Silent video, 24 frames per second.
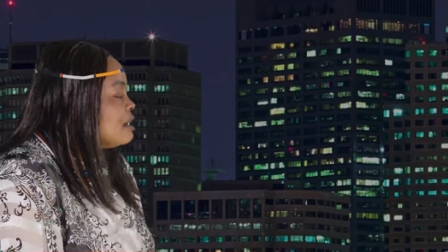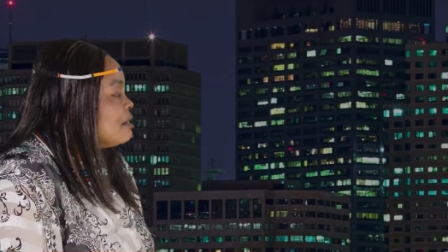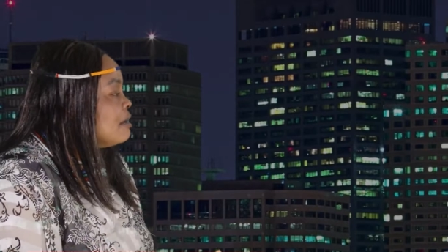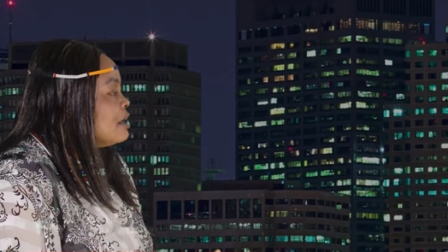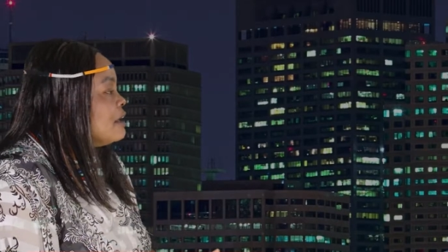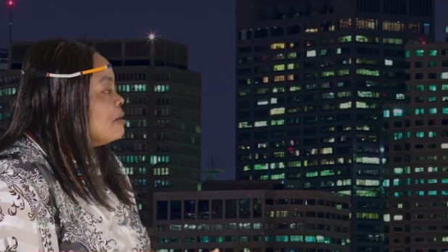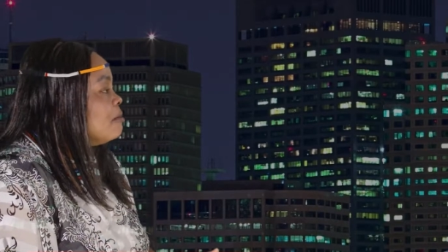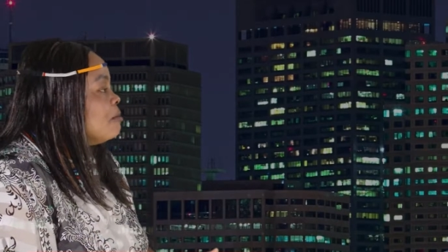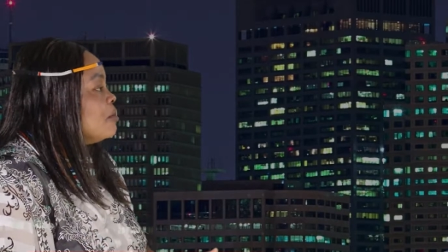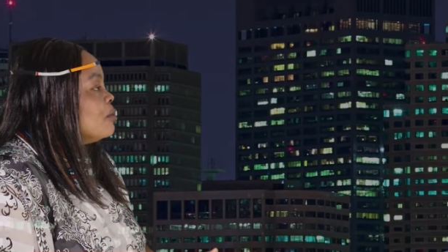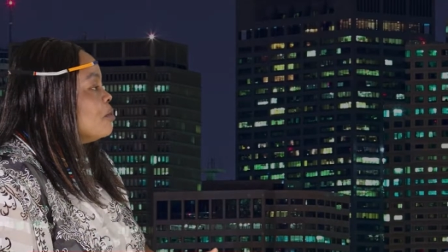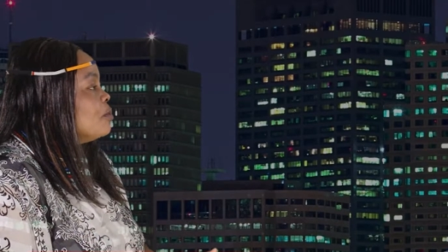our
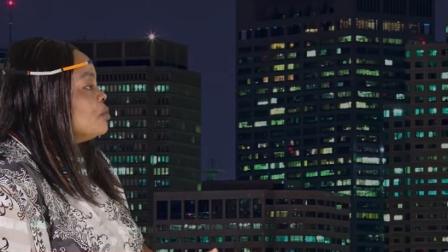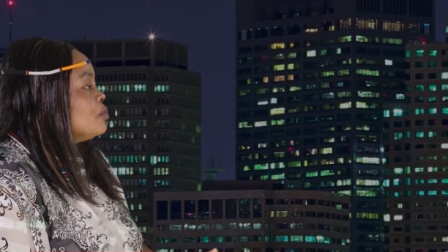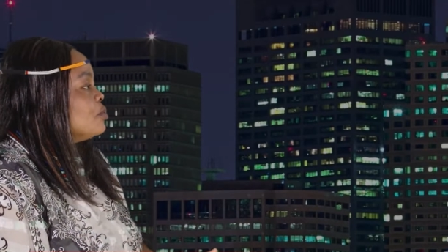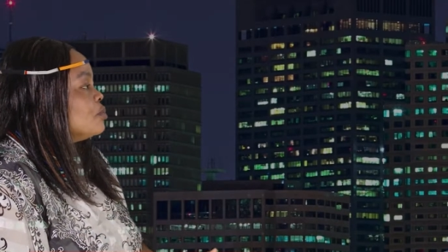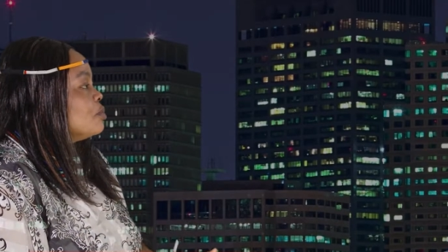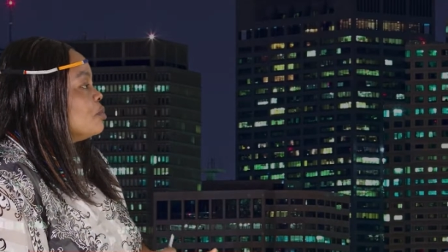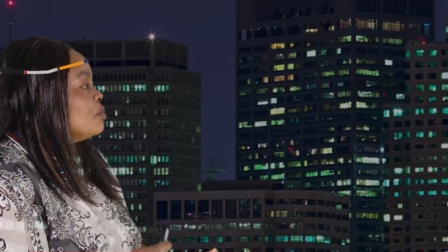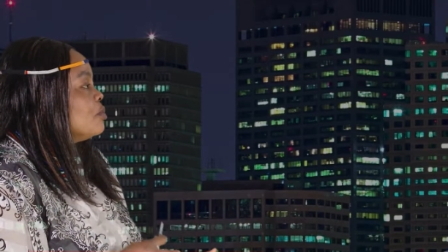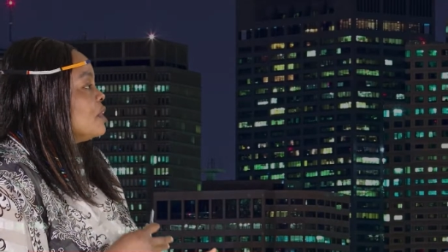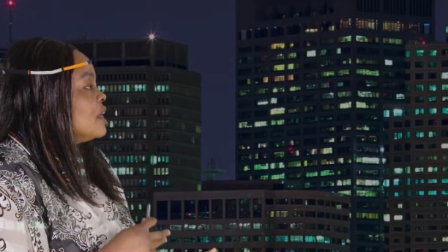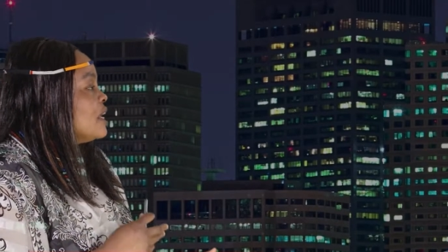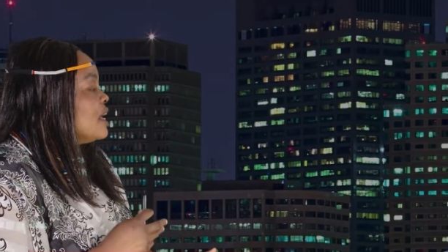
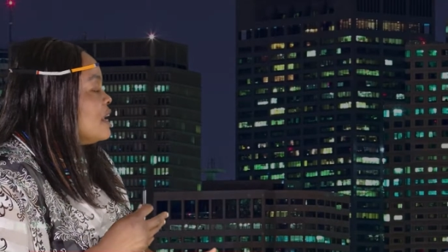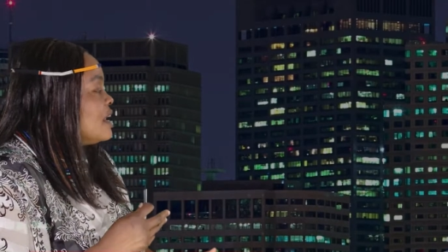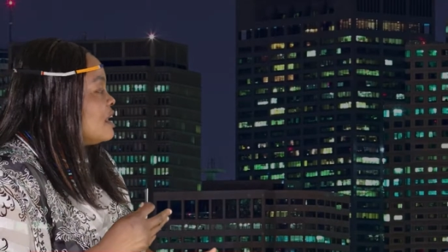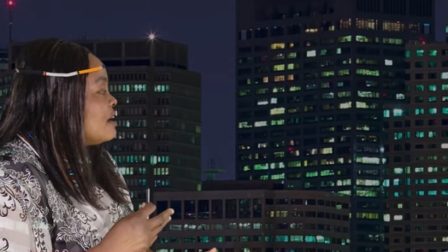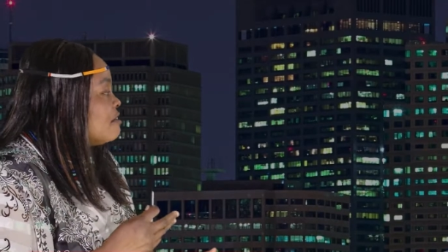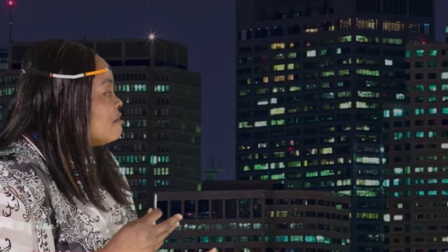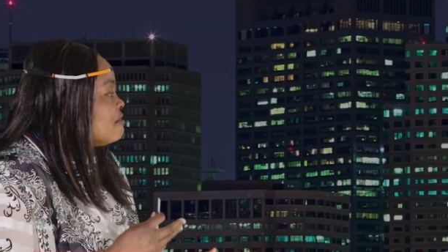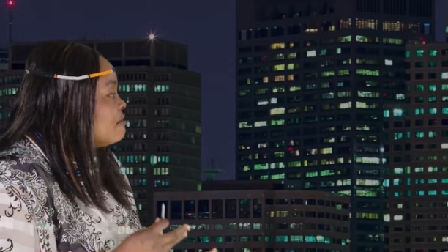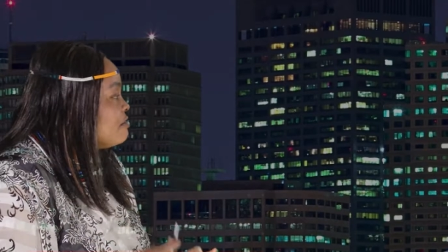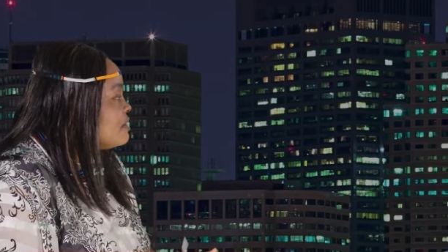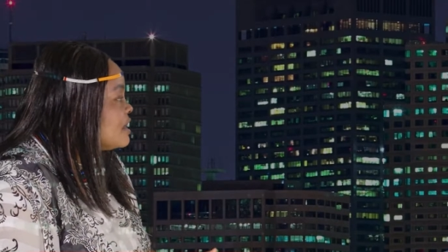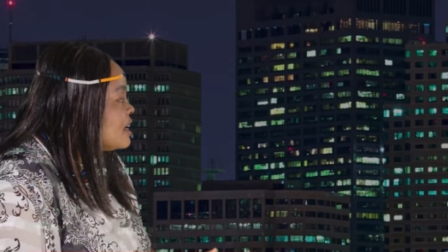emotion and
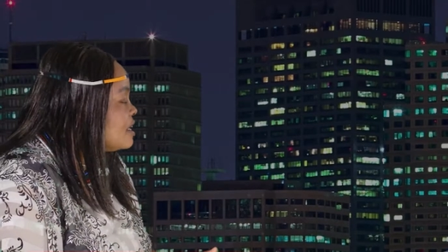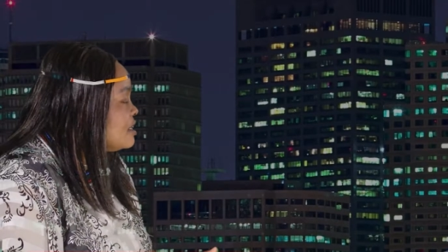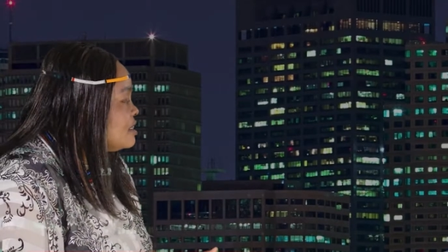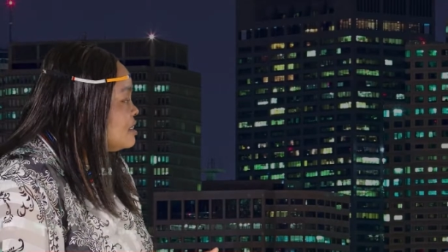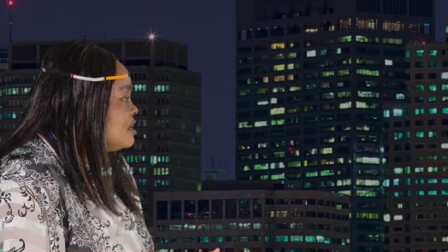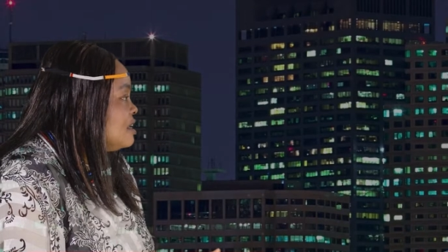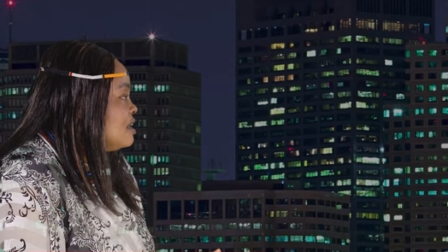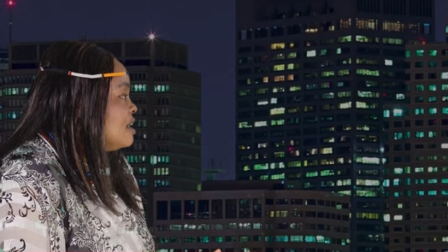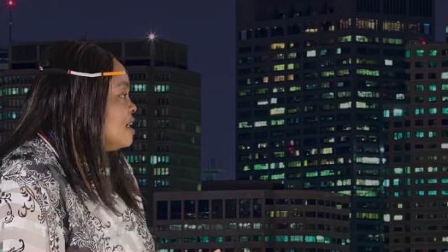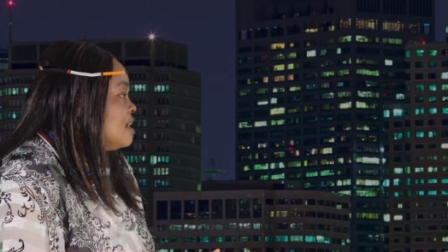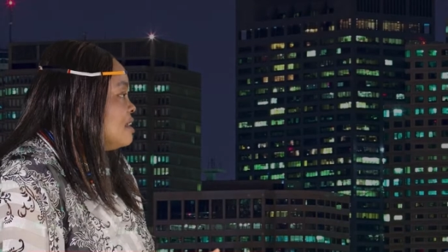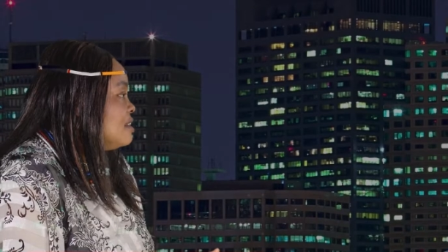
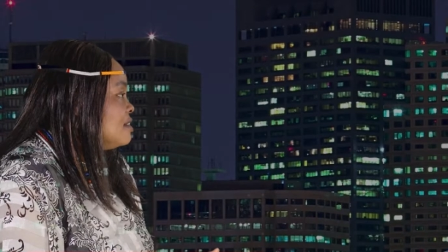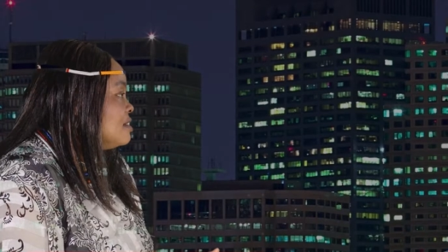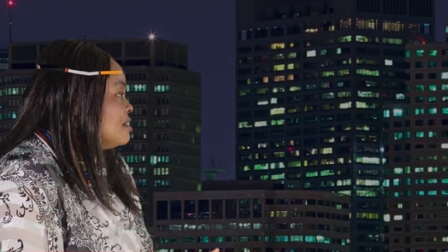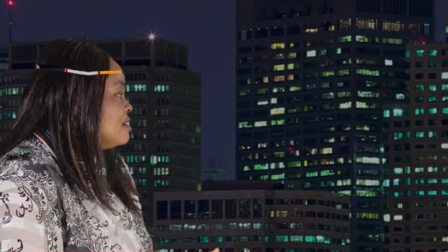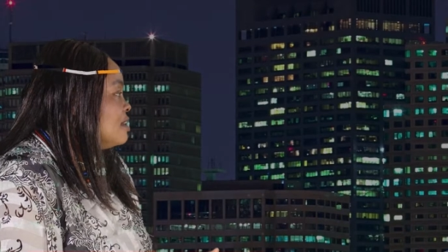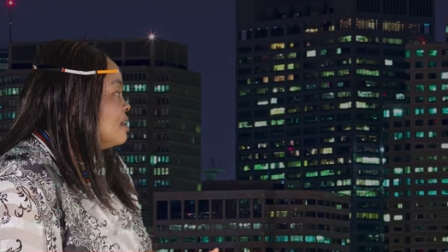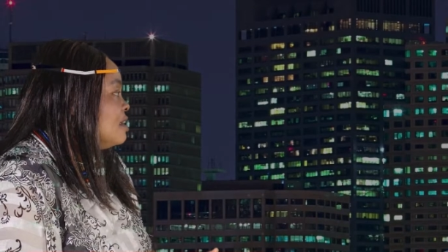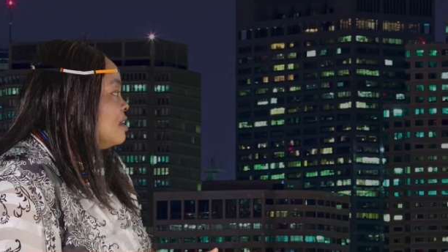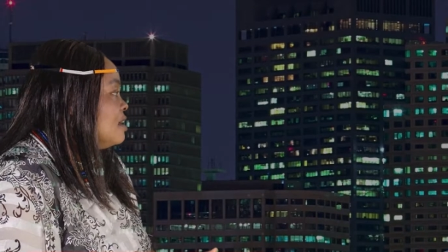affecting us,